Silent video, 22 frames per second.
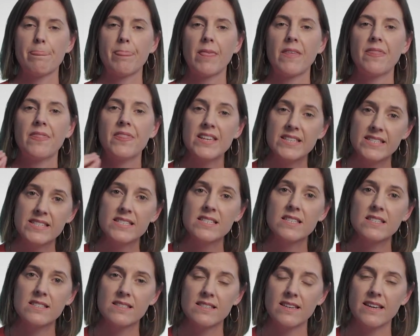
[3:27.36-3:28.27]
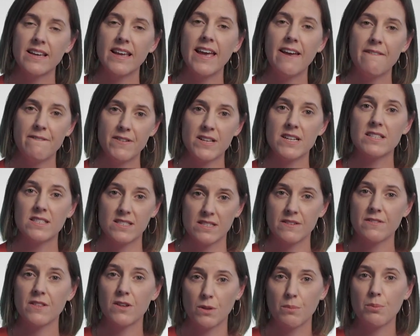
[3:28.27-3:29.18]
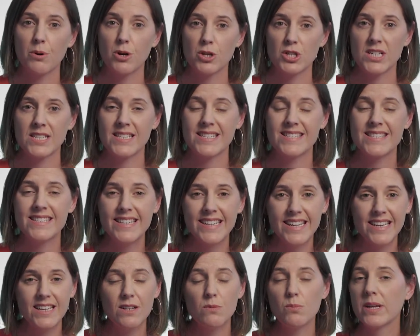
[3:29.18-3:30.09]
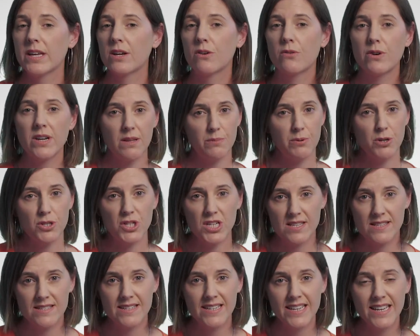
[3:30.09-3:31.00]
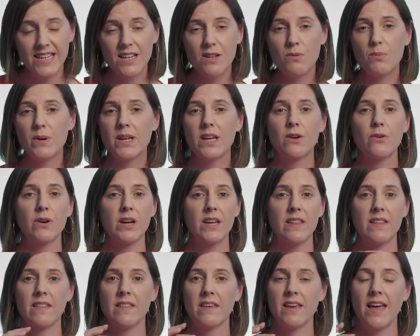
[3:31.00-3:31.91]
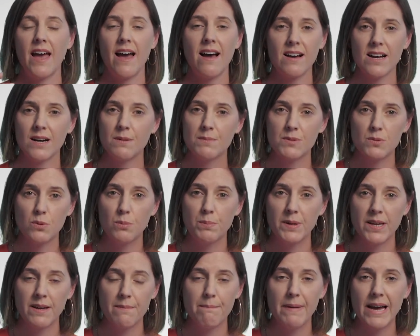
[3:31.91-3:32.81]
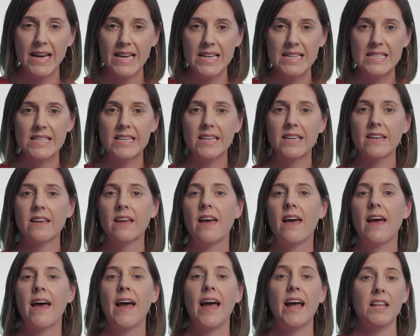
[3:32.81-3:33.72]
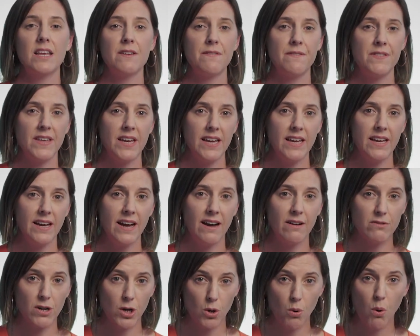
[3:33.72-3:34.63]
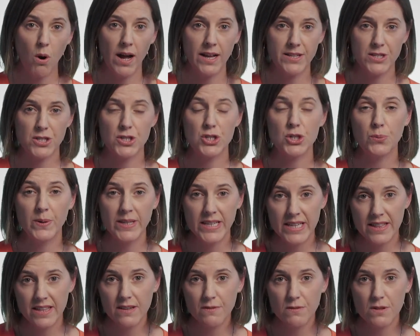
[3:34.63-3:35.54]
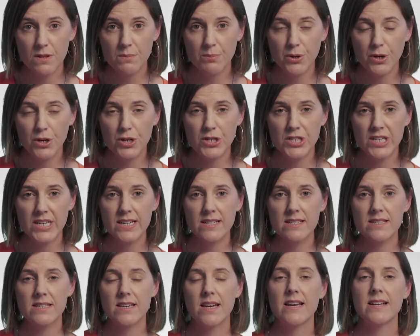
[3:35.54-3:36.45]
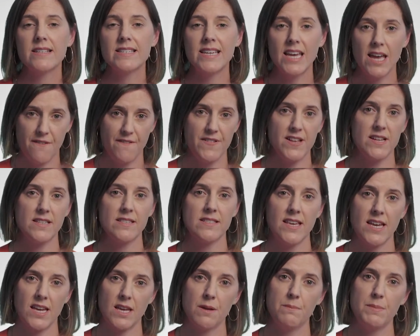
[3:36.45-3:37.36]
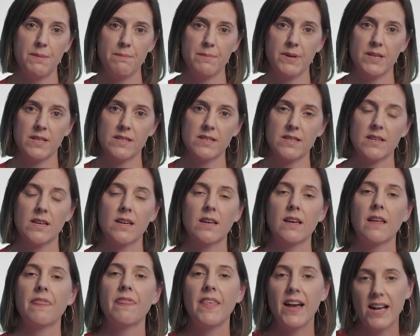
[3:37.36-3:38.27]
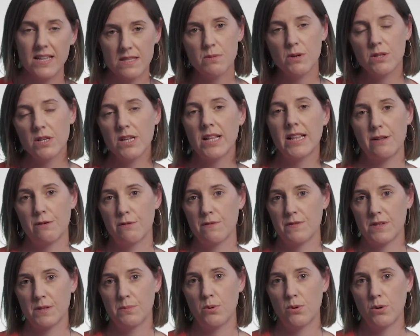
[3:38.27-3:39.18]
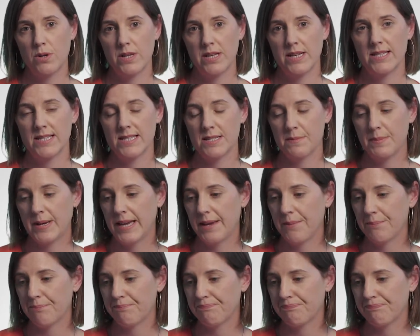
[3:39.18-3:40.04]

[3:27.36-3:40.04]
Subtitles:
this is evidence that the project is needed, we agree the project's needed, we agree that the outcomes will be amazing, and if they are required to do anything for the project, to evidence their commitment. That's what your letter of support needs to be.